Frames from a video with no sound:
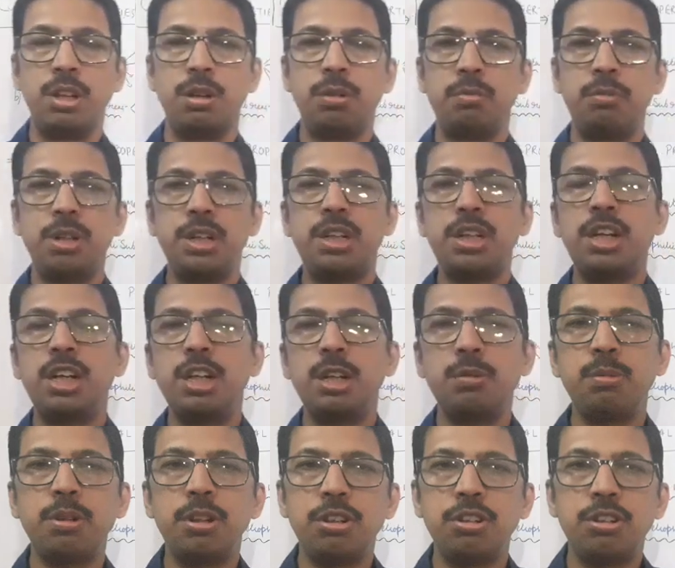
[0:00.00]
Beta
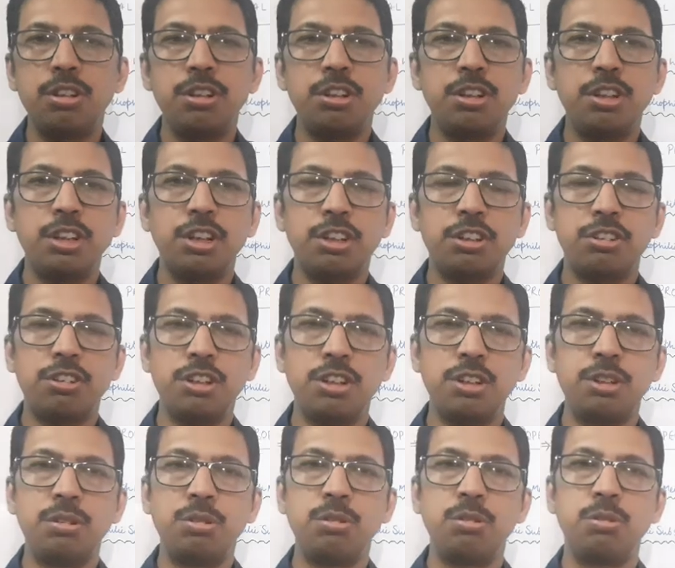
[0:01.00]
elimination
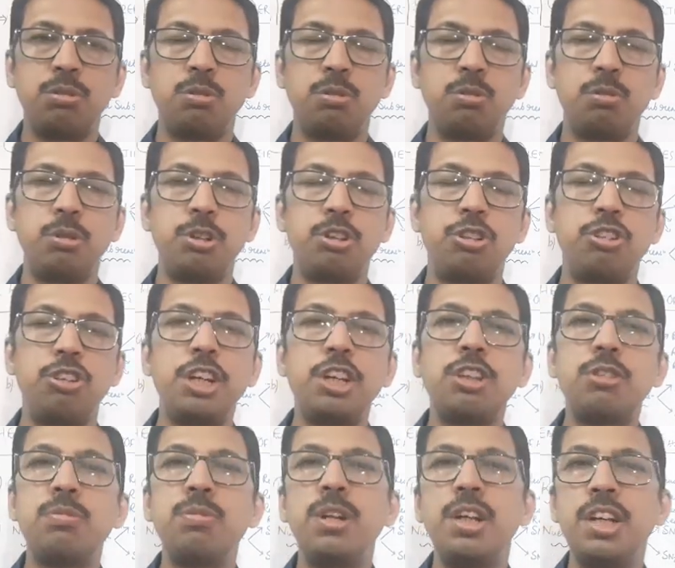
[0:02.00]
reaction which
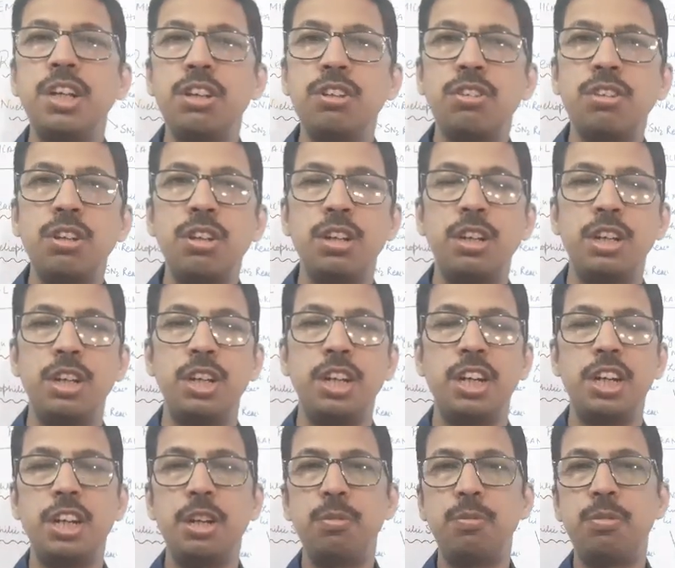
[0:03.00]
takes place
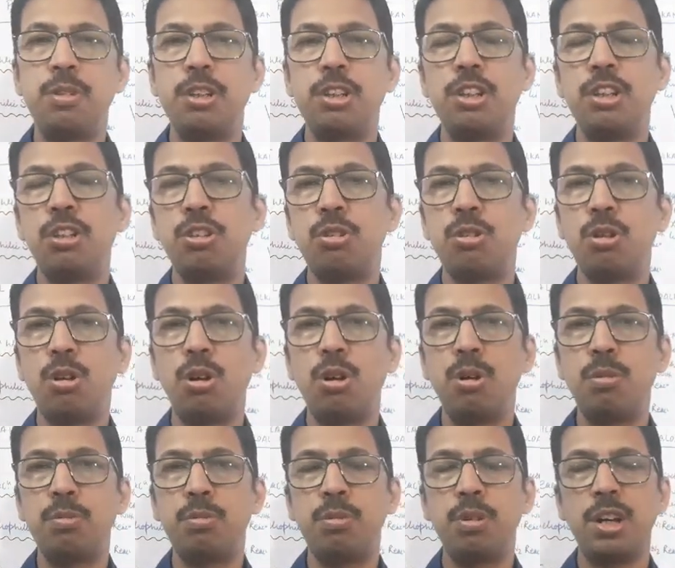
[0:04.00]
in presence
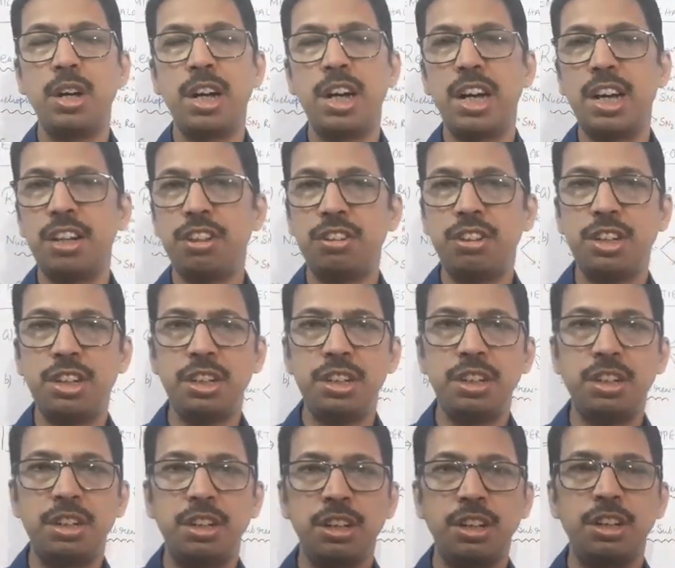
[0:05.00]
of
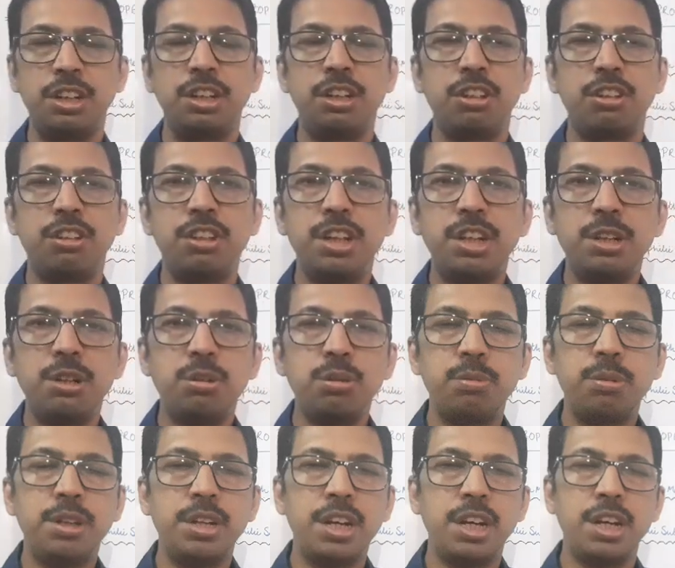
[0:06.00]
acid said to
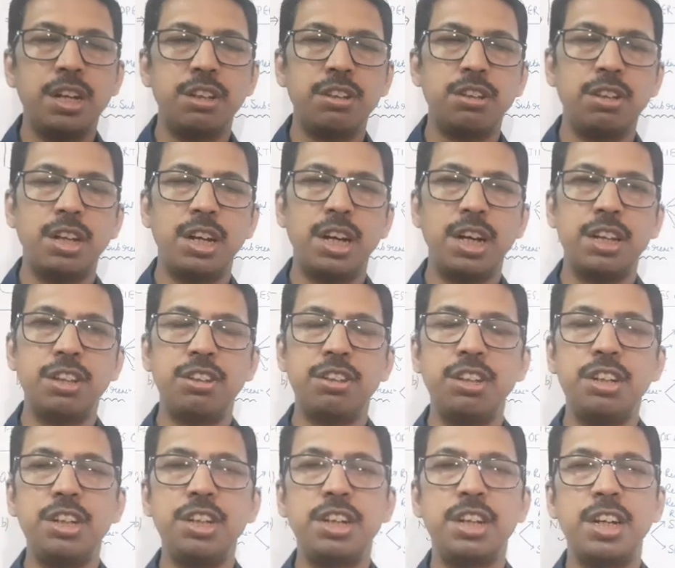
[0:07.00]
be as
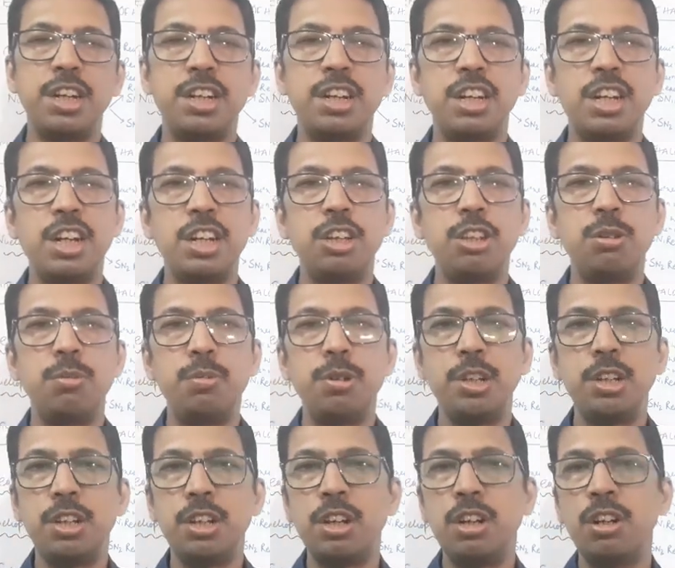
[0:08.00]
acid catalyzed
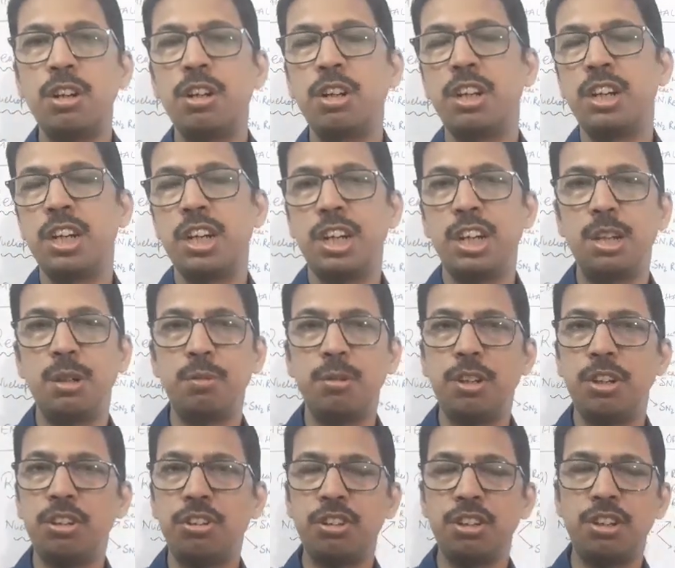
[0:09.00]
beta
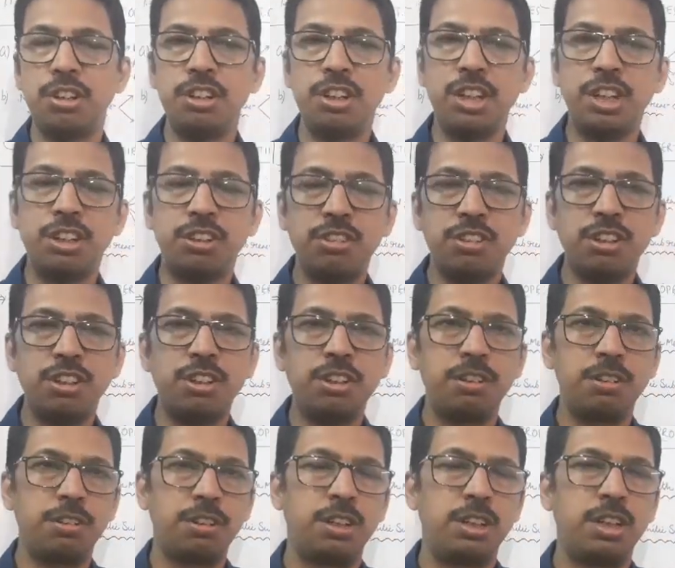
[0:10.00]
elimination
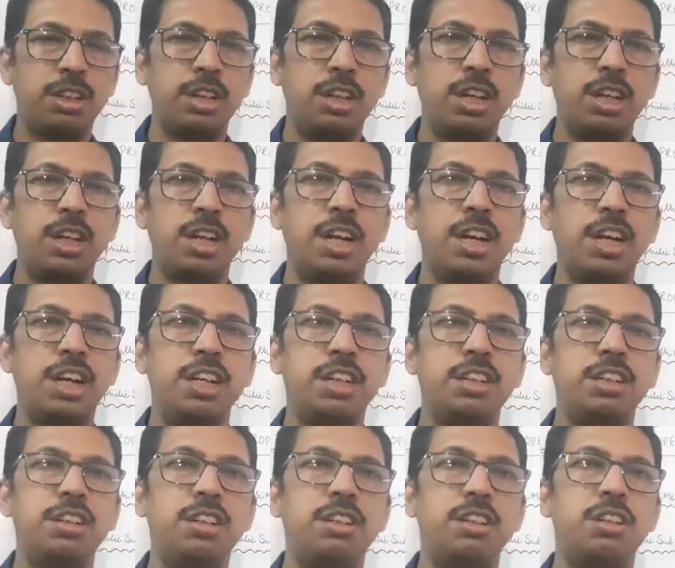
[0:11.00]
reaction,
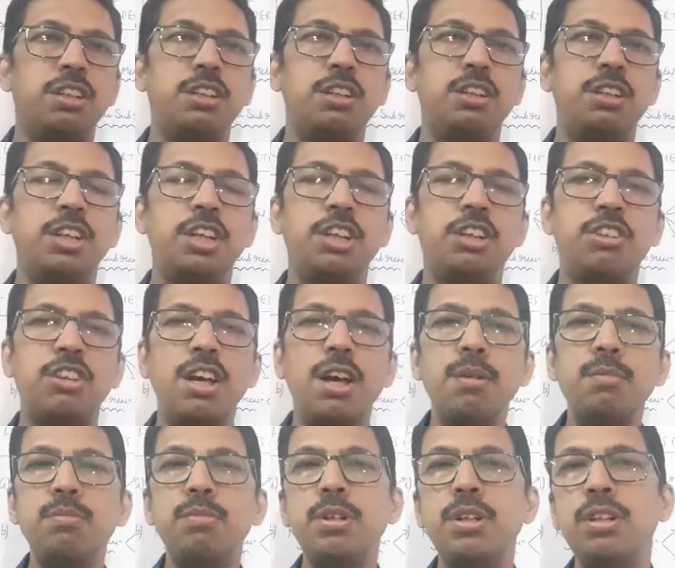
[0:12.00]
and the
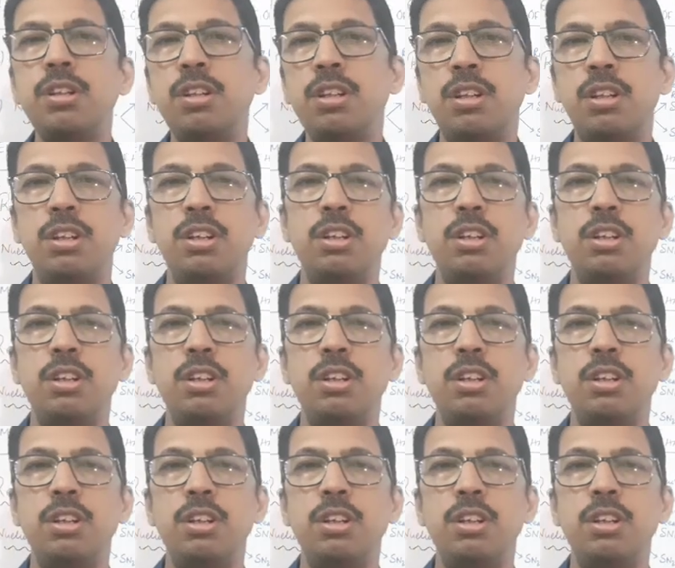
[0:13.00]
example